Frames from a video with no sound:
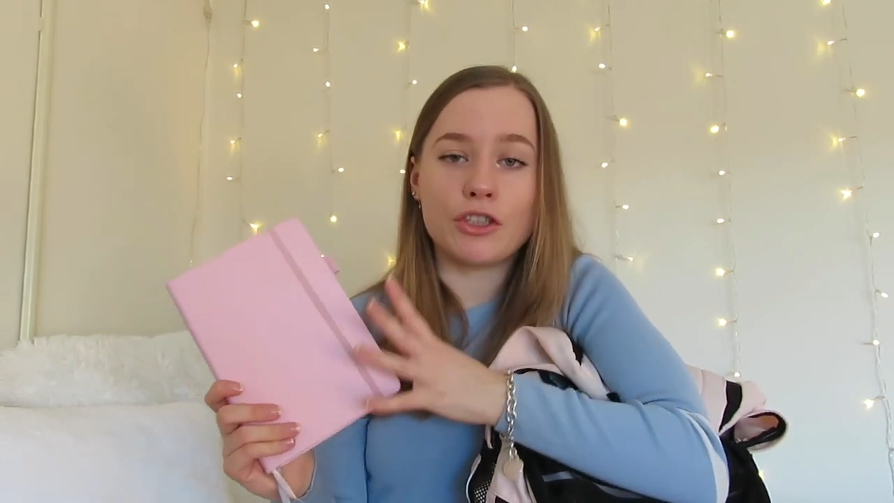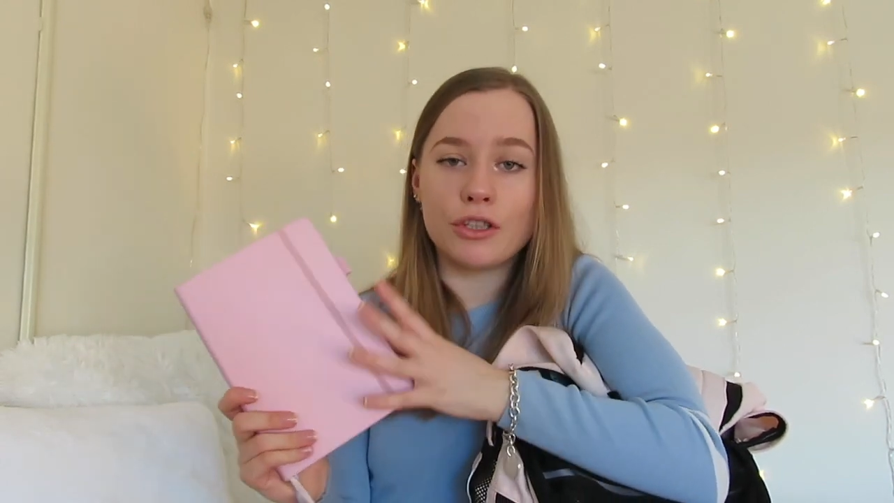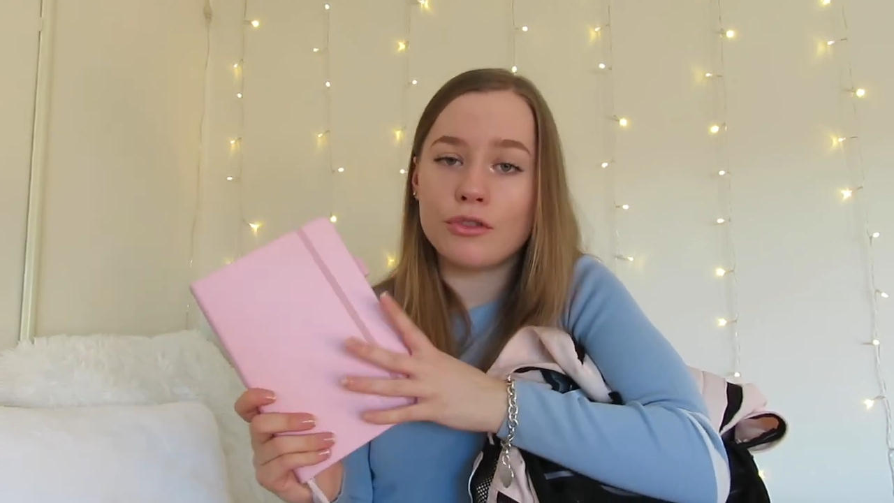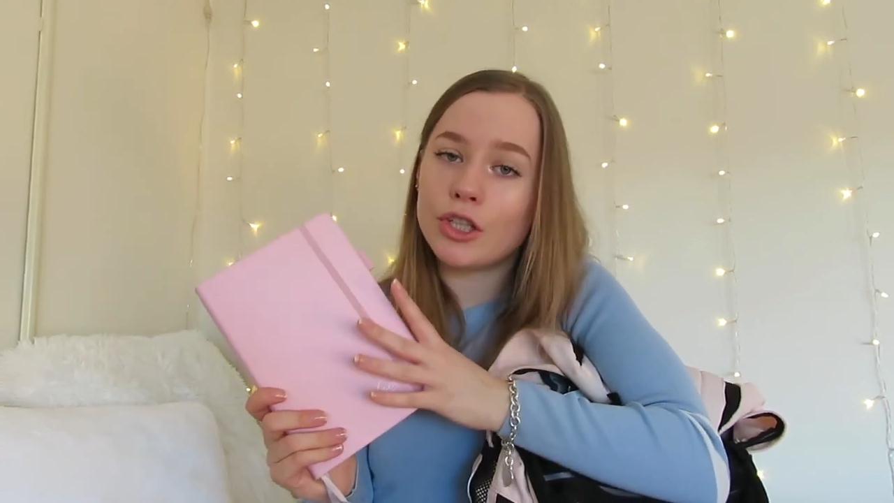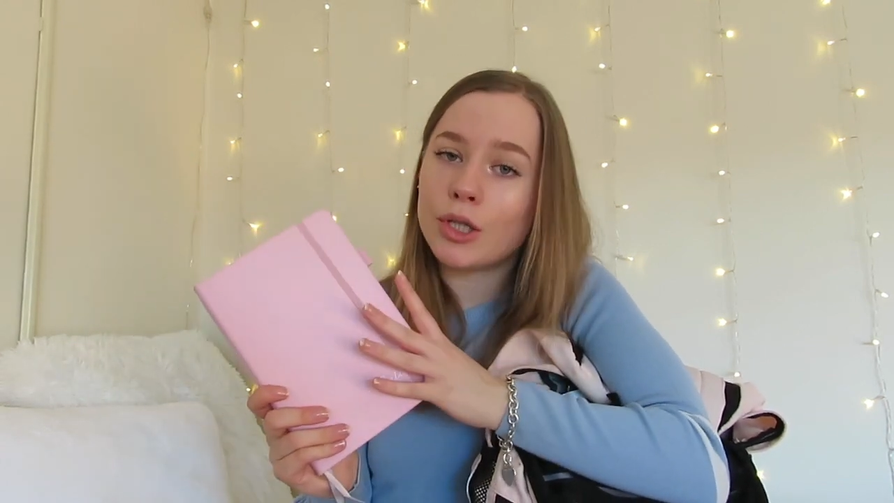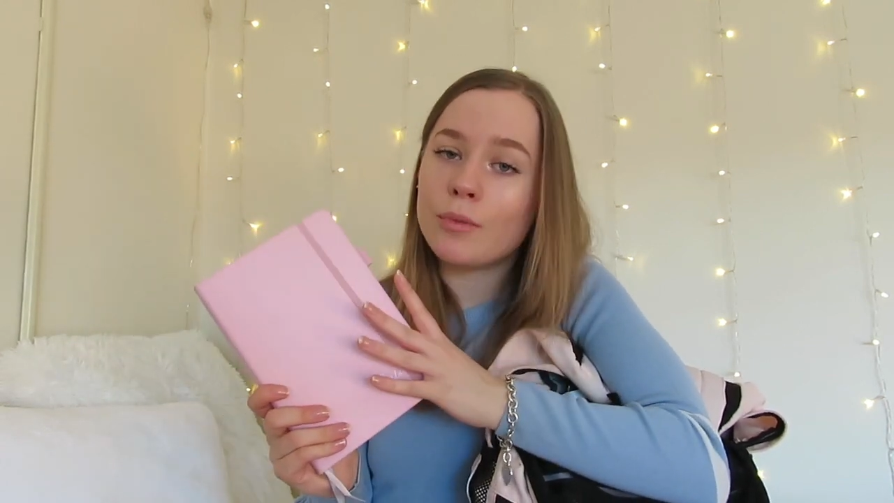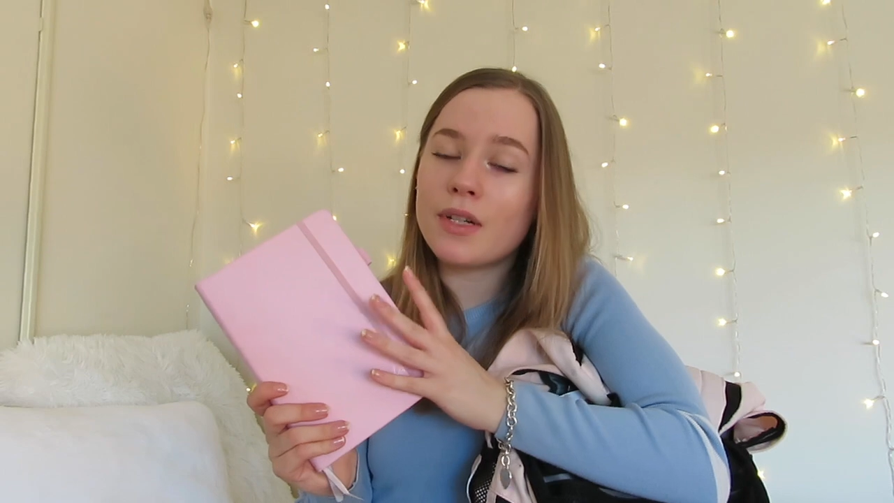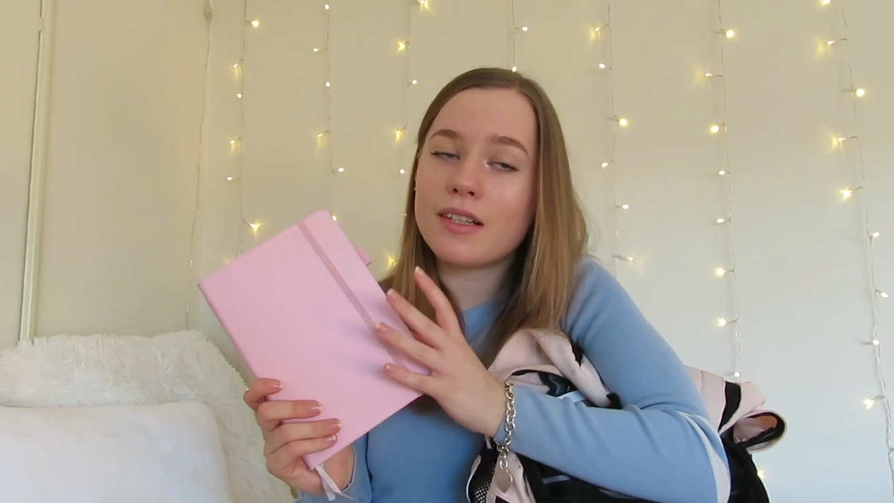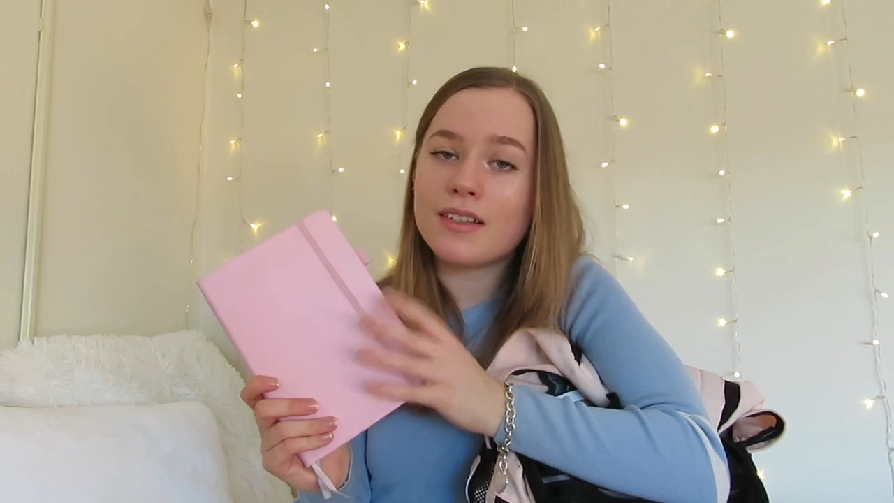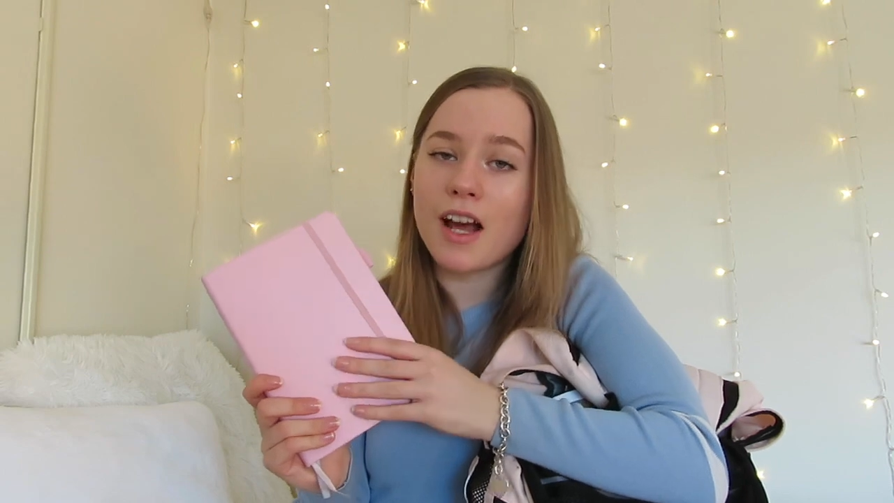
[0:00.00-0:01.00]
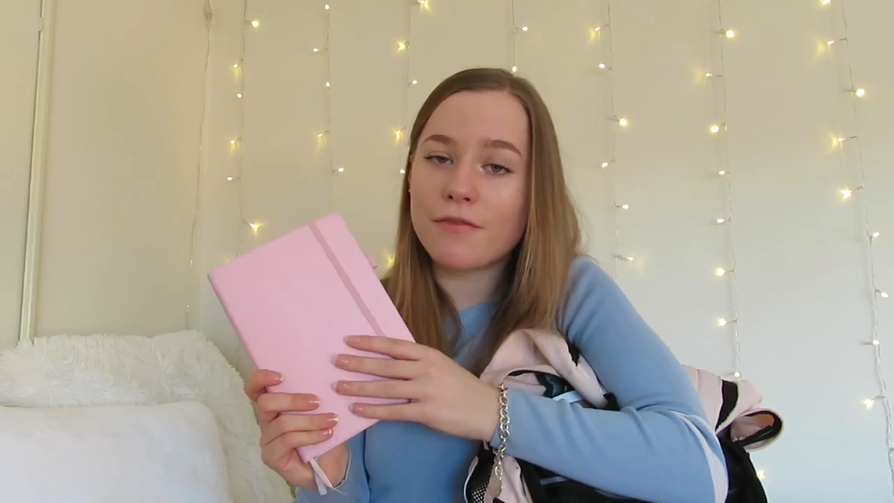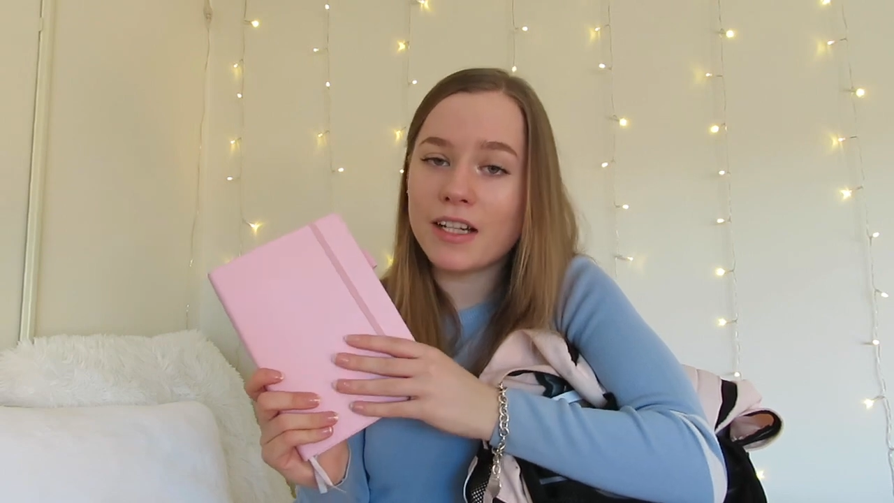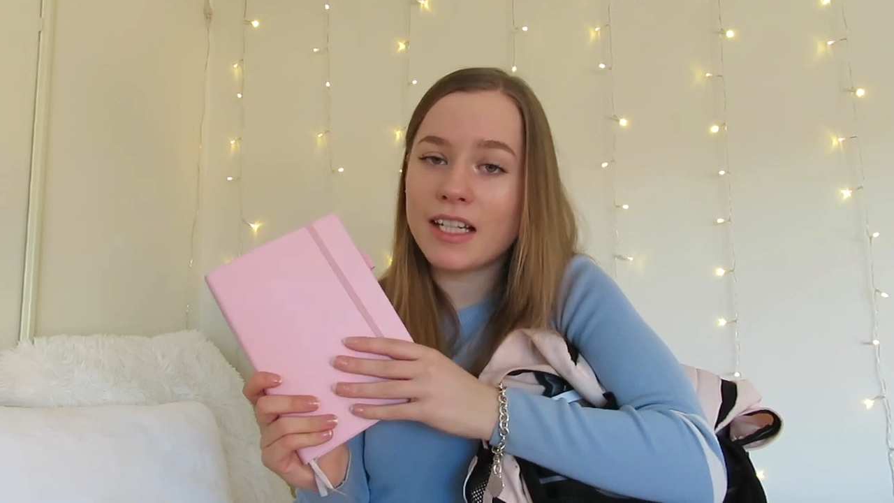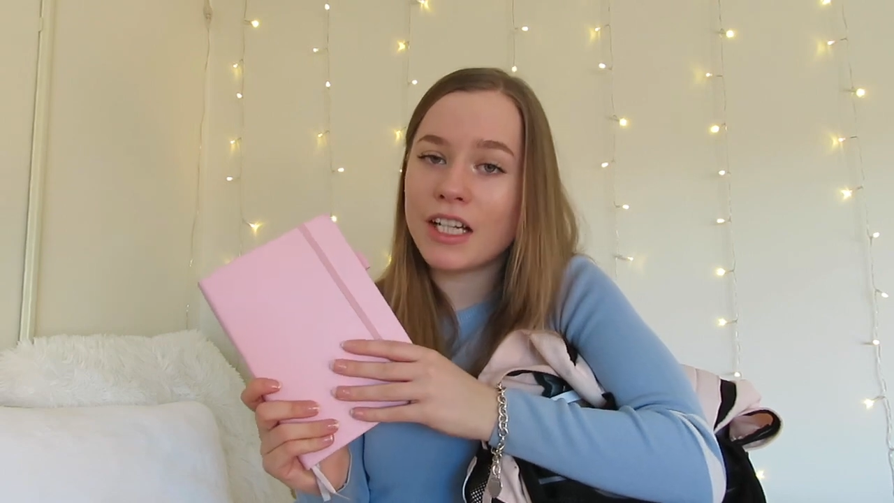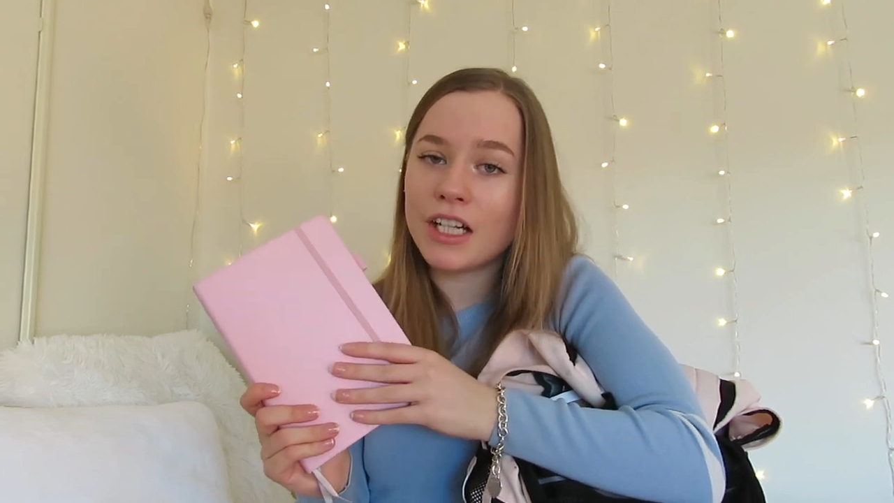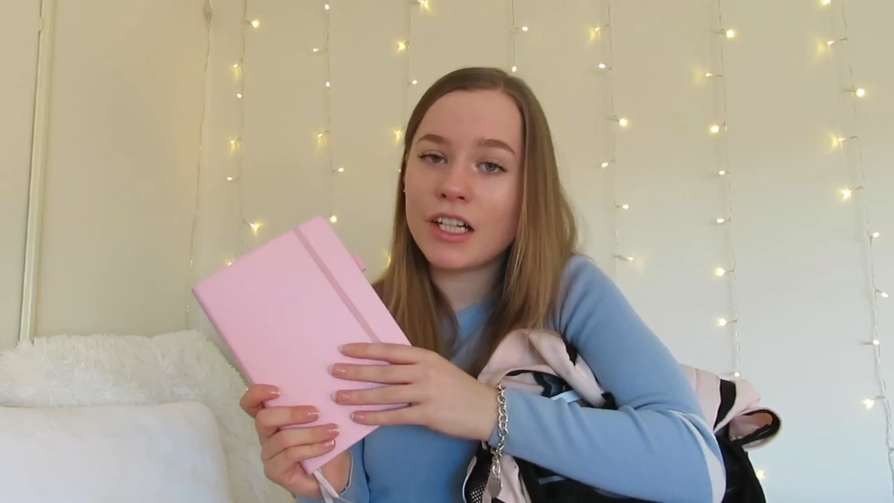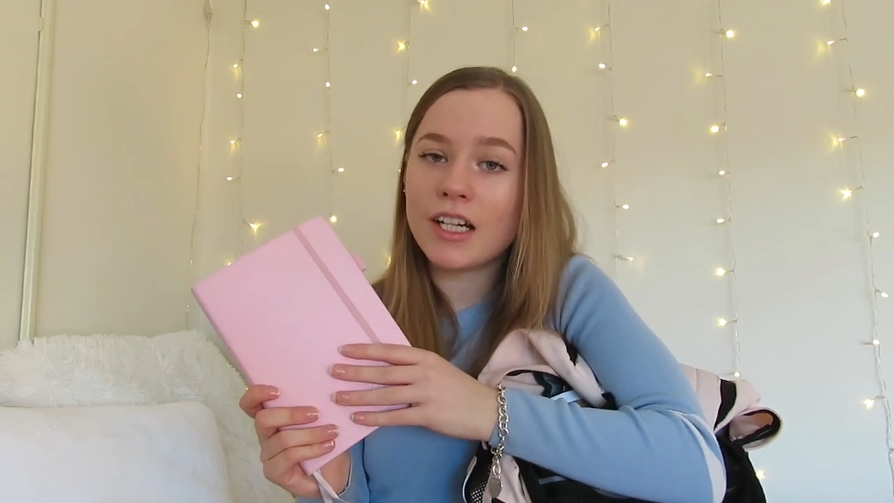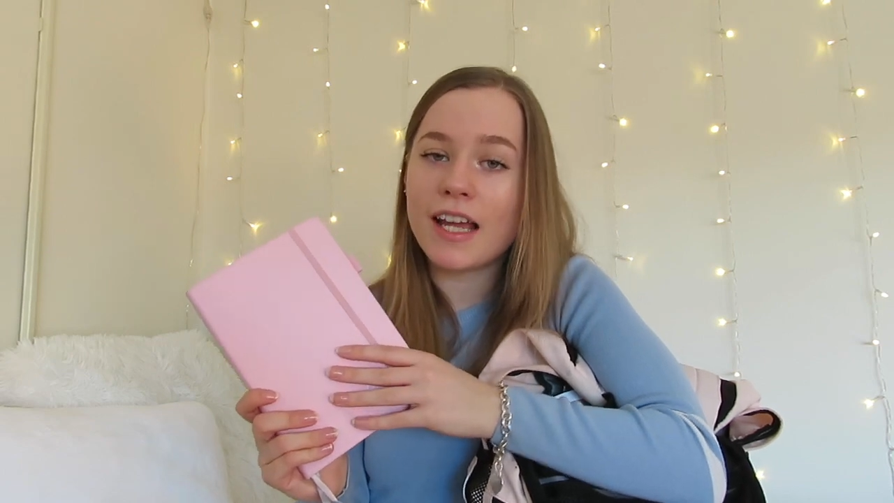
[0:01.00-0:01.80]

YouTube stuff in here,